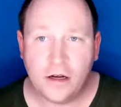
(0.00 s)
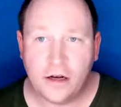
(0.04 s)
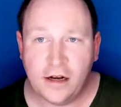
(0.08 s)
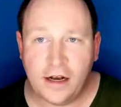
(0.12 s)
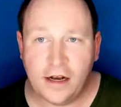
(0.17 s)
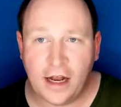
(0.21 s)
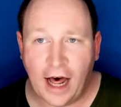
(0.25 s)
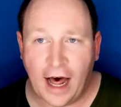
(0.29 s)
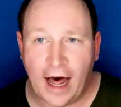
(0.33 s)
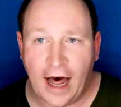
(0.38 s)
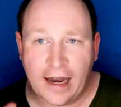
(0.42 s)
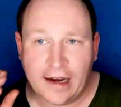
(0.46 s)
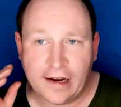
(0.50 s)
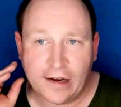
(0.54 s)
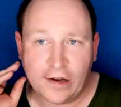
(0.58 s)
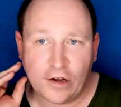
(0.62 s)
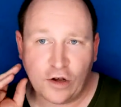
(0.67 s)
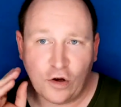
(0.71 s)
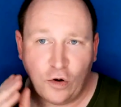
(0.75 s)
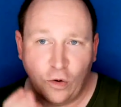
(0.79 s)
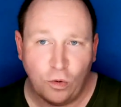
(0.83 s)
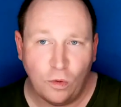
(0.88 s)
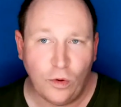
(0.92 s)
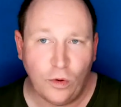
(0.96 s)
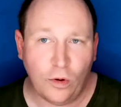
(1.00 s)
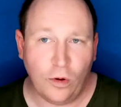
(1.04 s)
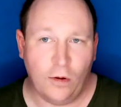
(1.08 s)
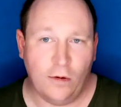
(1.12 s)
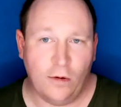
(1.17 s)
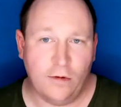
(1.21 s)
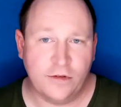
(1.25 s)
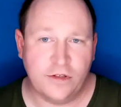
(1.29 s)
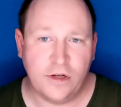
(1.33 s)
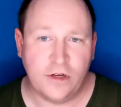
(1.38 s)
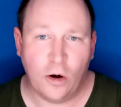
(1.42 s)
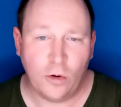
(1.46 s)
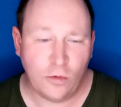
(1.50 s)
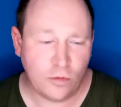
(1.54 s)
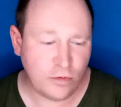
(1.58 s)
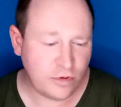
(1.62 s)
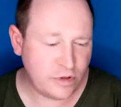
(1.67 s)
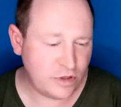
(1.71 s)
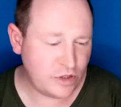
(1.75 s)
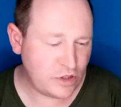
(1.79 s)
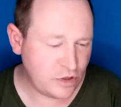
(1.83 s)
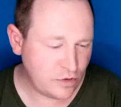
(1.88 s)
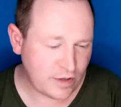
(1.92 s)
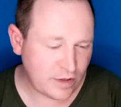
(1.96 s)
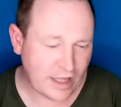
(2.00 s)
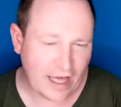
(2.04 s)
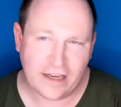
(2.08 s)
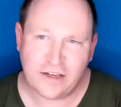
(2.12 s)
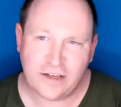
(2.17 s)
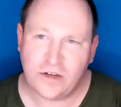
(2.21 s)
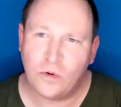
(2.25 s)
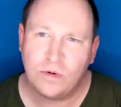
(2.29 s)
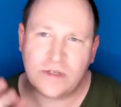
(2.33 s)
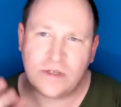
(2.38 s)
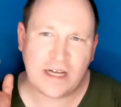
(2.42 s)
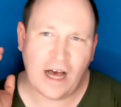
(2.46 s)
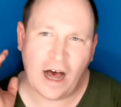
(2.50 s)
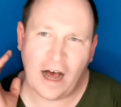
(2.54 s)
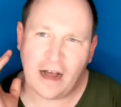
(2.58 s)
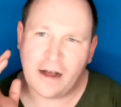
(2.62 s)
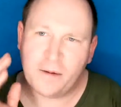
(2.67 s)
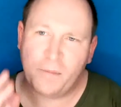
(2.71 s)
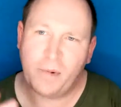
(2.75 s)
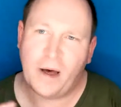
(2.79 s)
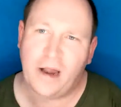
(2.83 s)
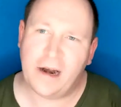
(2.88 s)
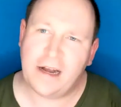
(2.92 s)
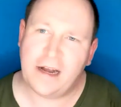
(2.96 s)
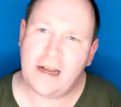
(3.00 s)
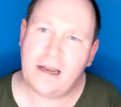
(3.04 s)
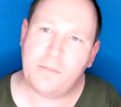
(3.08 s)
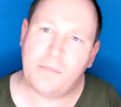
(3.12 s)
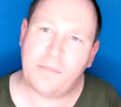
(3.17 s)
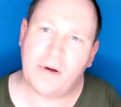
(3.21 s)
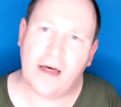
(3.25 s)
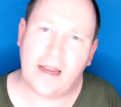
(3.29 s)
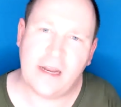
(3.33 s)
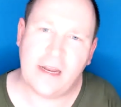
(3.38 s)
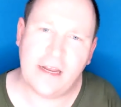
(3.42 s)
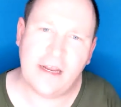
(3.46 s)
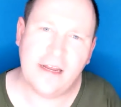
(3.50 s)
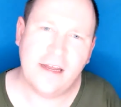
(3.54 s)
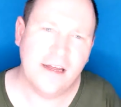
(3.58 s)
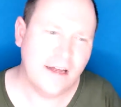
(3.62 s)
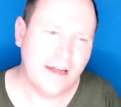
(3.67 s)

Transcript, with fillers: Not cool. Don't do that. Don't talk about anybody